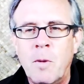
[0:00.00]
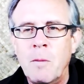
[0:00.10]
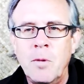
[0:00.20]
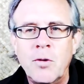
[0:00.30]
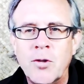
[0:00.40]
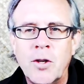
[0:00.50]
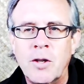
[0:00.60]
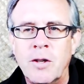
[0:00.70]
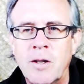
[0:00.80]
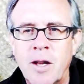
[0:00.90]
do my music,
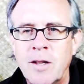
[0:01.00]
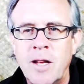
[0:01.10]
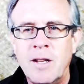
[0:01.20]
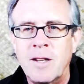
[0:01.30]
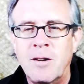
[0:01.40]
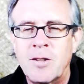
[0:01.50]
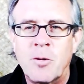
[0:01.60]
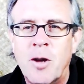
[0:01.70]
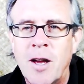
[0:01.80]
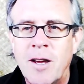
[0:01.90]

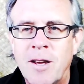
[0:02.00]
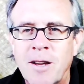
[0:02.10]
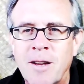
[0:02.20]
it's okay.